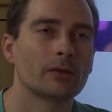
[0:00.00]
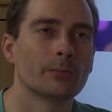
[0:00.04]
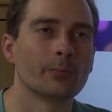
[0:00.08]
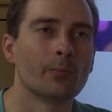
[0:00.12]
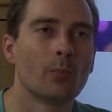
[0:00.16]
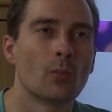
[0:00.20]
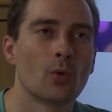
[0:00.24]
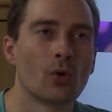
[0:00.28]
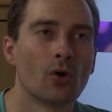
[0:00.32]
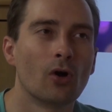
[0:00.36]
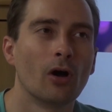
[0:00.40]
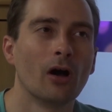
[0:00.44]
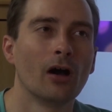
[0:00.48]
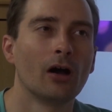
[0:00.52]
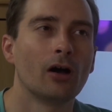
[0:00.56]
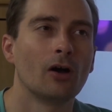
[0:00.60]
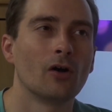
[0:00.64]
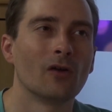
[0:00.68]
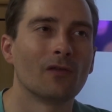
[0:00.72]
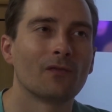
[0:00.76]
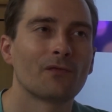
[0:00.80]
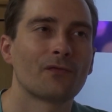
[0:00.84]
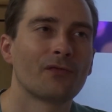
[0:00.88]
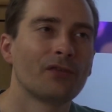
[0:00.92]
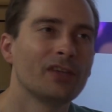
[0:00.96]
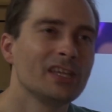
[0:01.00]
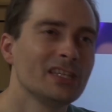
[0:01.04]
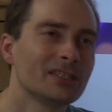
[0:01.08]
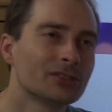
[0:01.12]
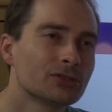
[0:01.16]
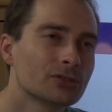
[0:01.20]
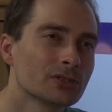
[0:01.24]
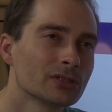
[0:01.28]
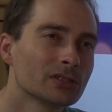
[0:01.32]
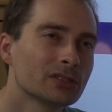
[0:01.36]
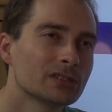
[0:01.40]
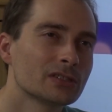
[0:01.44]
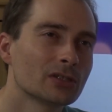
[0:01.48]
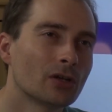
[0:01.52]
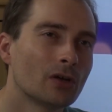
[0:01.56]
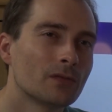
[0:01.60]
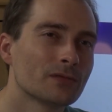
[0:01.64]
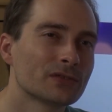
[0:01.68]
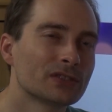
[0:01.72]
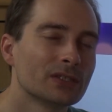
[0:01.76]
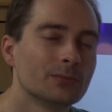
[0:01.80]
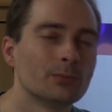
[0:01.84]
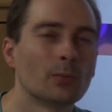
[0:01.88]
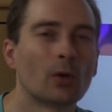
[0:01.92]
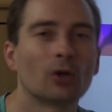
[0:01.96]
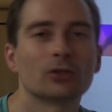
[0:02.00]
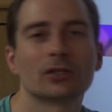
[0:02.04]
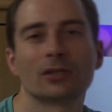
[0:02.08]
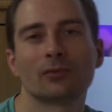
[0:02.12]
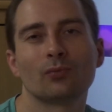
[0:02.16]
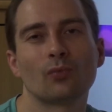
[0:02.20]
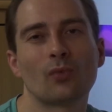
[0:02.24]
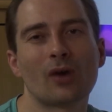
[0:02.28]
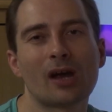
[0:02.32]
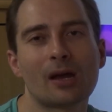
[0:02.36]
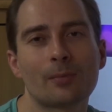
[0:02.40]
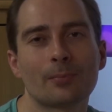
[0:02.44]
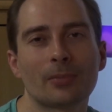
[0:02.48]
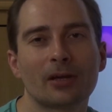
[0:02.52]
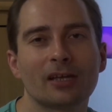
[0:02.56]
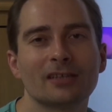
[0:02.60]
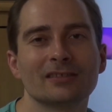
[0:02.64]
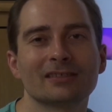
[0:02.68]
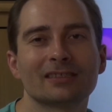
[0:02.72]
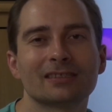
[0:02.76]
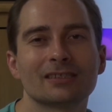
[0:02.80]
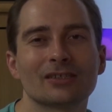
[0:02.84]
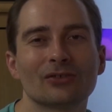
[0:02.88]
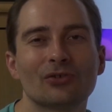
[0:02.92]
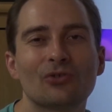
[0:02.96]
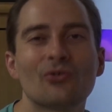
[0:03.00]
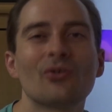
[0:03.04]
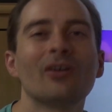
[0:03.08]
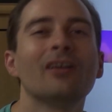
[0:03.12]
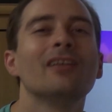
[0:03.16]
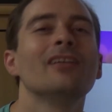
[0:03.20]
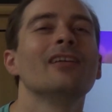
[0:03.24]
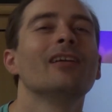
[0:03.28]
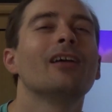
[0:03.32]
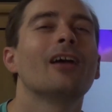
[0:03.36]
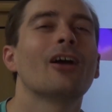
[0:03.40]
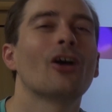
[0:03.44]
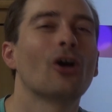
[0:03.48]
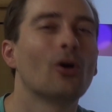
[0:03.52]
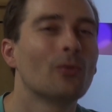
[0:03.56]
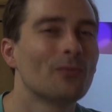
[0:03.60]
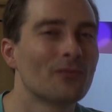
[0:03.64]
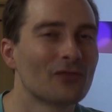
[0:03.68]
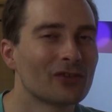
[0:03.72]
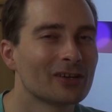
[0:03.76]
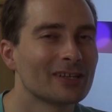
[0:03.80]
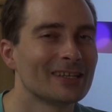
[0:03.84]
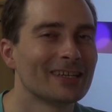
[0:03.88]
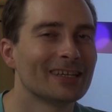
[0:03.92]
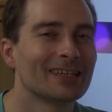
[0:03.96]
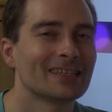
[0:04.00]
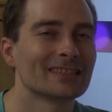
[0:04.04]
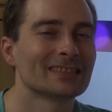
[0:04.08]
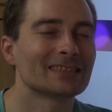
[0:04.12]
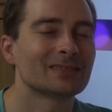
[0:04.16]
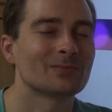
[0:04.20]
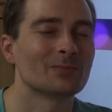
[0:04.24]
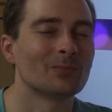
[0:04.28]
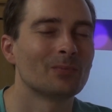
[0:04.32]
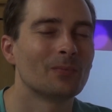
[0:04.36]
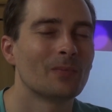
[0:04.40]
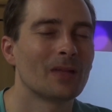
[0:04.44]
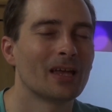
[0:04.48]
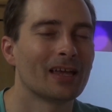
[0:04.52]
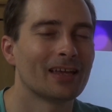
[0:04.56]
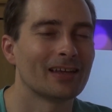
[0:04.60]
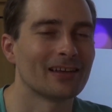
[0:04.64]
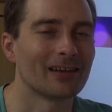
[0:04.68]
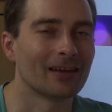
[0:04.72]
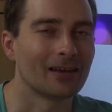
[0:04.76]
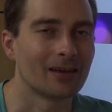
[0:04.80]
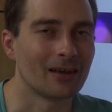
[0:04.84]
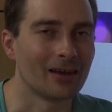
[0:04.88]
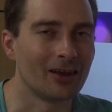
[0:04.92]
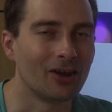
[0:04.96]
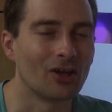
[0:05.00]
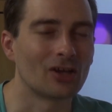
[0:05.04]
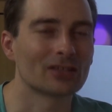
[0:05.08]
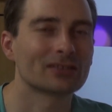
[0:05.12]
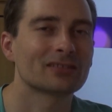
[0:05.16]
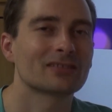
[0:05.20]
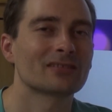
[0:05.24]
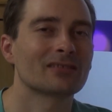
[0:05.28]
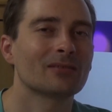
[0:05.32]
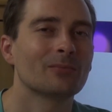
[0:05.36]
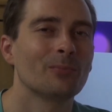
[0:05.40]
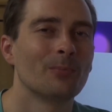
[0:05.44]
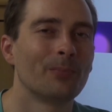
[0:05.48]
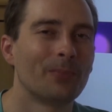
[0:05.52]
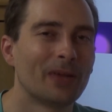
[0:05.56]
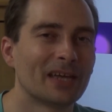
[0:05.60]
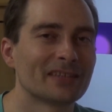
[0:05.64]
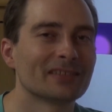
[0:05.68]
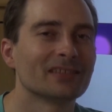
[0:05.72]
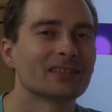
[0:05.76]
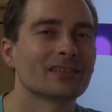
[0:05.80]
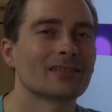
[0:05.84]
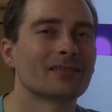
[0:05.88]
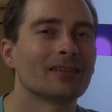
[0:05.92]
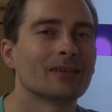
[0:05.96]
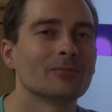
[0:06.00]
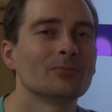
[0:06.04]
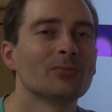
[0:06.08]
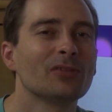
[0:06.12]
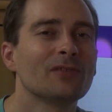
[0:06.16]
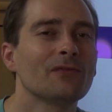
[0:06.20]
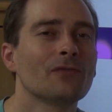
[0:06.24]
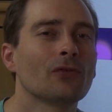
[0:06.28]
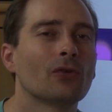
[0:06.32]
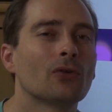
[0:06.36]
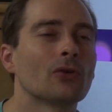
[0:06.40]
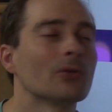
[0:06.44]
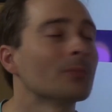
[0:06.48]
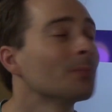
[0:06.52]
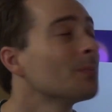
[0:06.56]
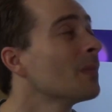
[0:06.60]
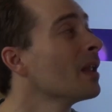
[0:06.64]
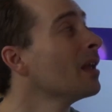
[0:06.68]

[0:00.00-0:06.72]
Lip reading: more of features of the modern web, and so hopefully it's a lot better than before.